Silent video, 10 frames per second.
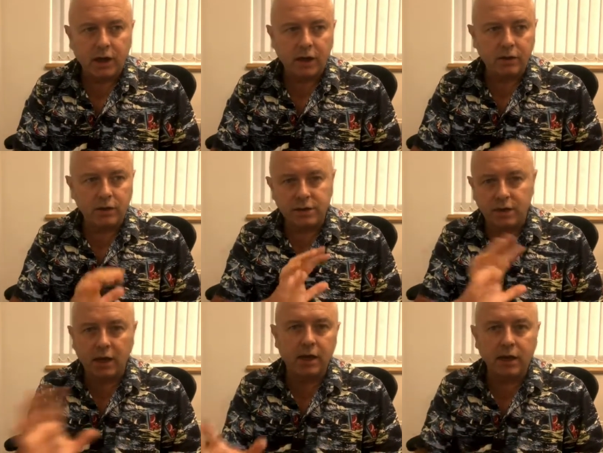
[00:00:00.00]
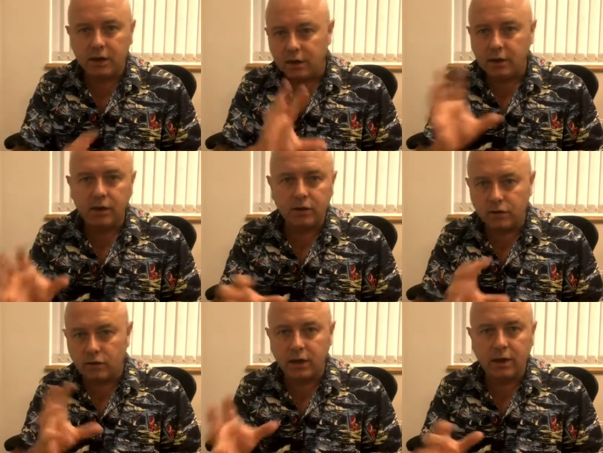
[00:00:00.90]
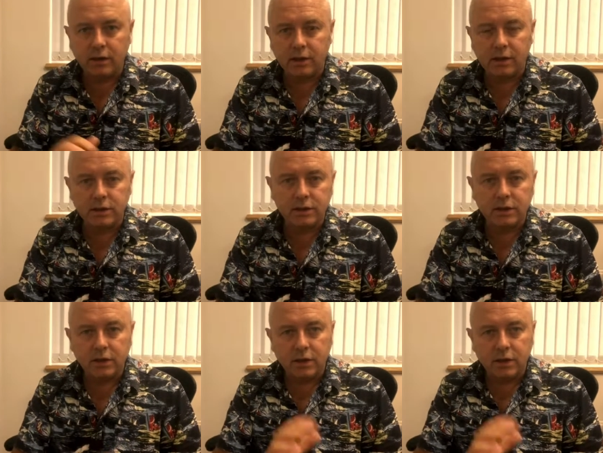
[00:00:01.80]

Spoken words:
and designing and creating things